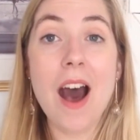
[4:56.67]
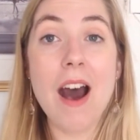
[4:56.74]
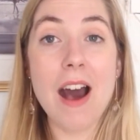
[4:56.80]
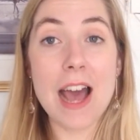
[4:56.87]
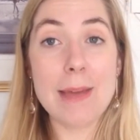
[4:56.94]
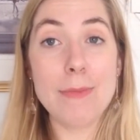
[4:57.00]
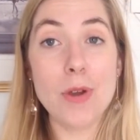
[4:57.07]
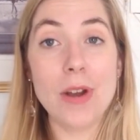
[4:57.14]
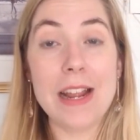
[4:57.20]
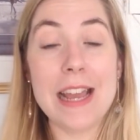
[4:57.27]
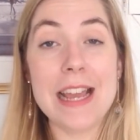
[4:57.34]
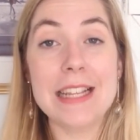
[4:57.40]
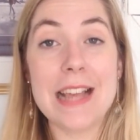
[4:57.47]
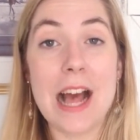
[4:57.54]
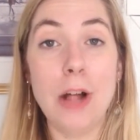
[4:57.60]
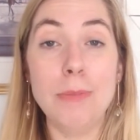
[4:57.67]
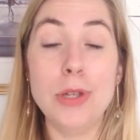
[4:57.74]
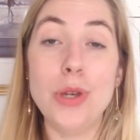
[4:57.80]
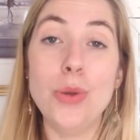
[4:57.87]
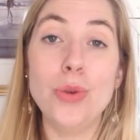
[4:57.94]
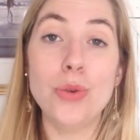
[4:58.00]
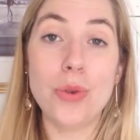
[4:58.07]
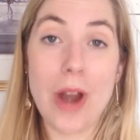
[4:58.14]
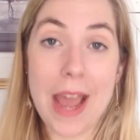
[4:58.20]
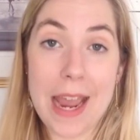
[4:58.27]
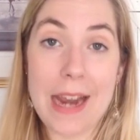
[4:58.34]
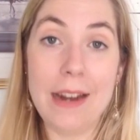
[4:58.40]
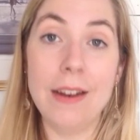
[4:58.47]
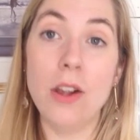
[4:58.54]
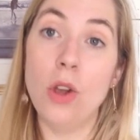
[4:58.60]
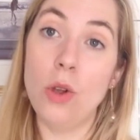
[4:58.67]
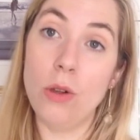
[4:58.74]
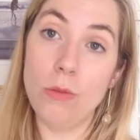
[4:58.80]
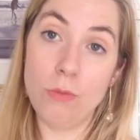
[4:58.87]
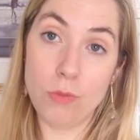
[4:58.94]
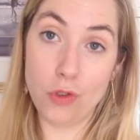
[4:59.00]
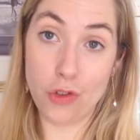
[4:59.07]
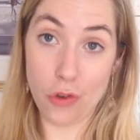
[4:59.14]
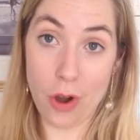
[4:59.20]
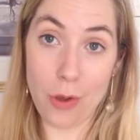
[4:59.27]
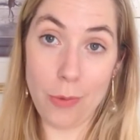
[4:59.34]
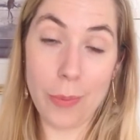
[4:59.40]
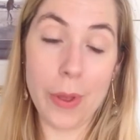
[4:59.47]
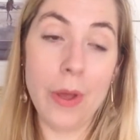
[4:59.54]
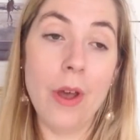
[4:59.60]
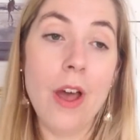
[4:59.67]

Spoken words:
"I'm only here to help you train" Trope.